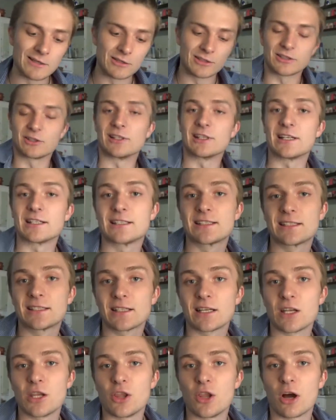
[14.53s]
So let's
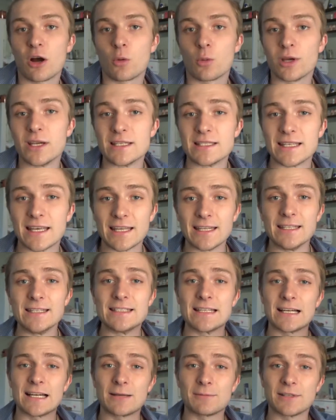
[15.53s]
not waste any
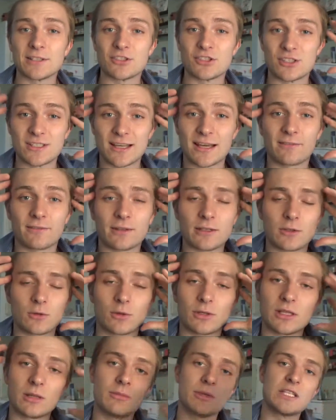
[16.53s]
time, let's just dive
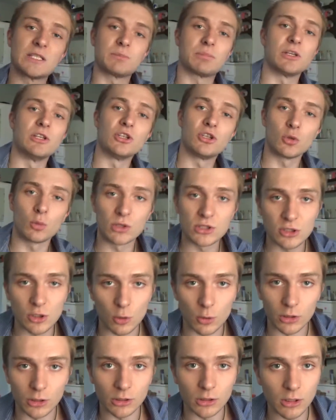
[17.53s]
into it. Let me explain to you what's
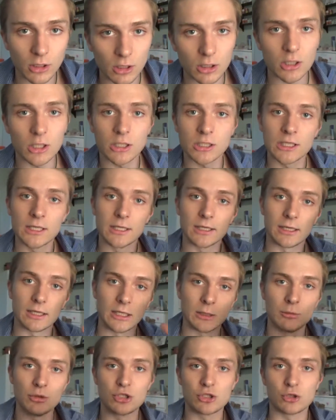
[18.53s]
going on and
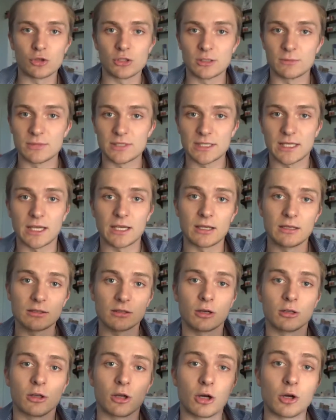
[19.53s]
let me show you some scans
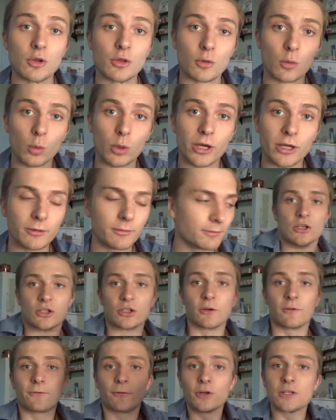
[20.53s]
along the way.
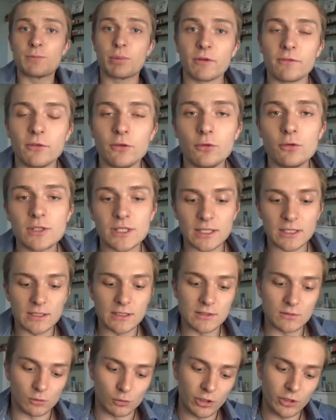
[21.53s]
So the first bit of news
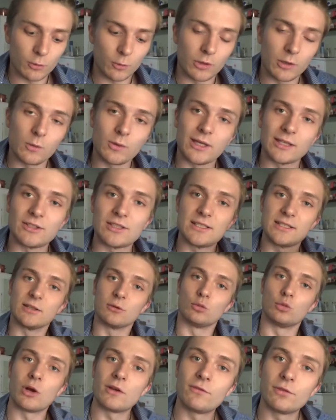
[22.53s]
is right away we get to see the
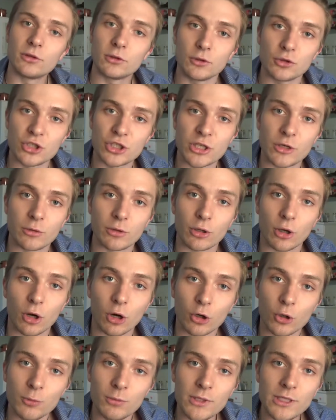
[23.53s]
Revolutionary
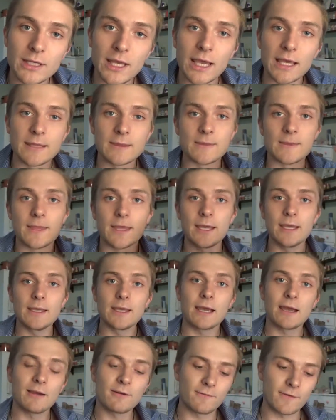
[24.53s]
Army, and they
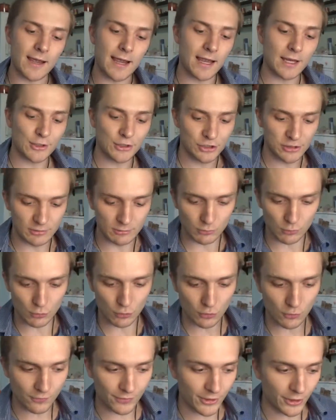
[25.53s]
have actually
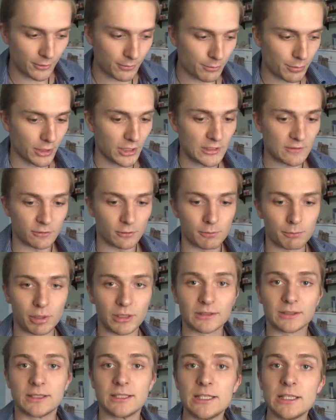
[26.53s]
moved their base from
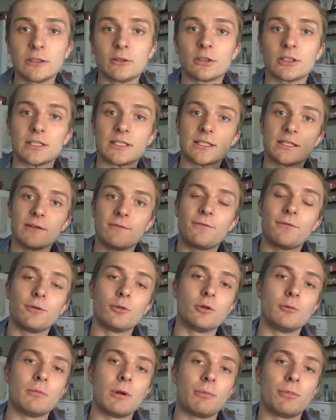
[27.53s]
Baltigo, because if
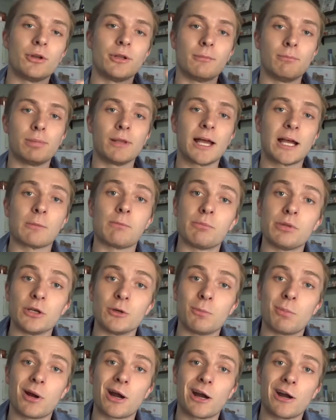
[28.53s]
you remember, the
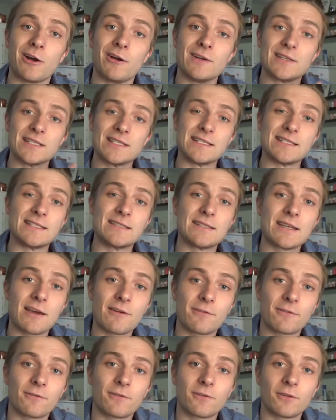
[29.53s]
Blackbeard pirates
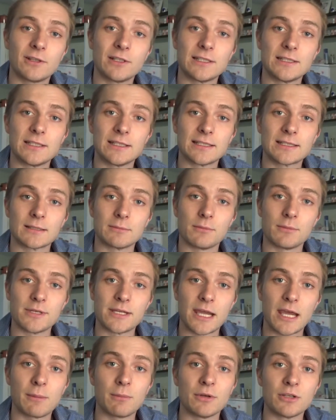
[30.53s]
definitely did some
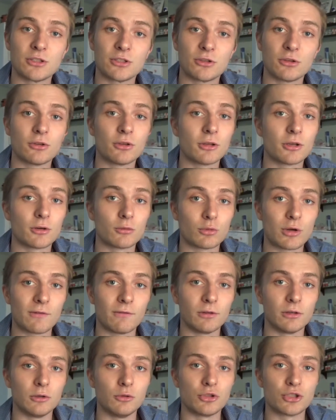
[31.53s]
damage to the
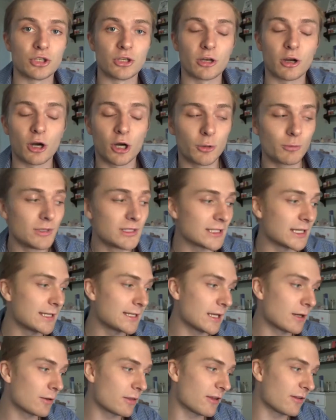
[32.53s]
Revolutionary armies, and
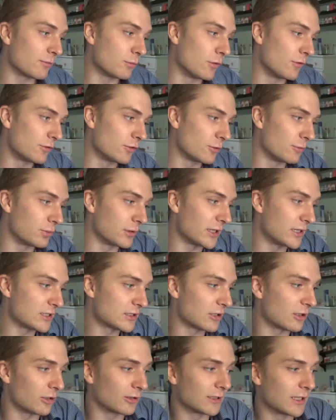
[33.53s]
now they've moved to a place
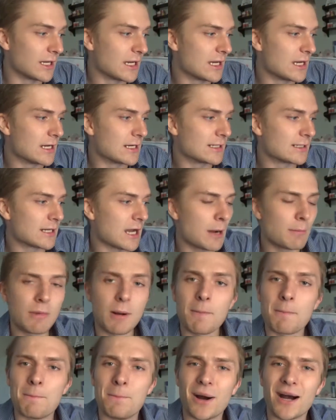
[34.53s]
called
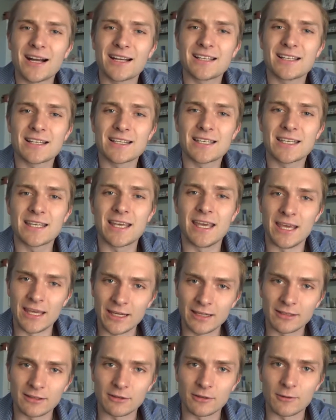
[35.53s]
Kamabaka
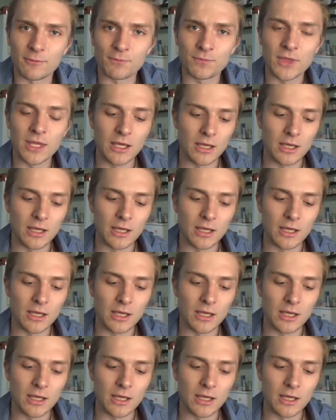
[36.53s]
Kingdom.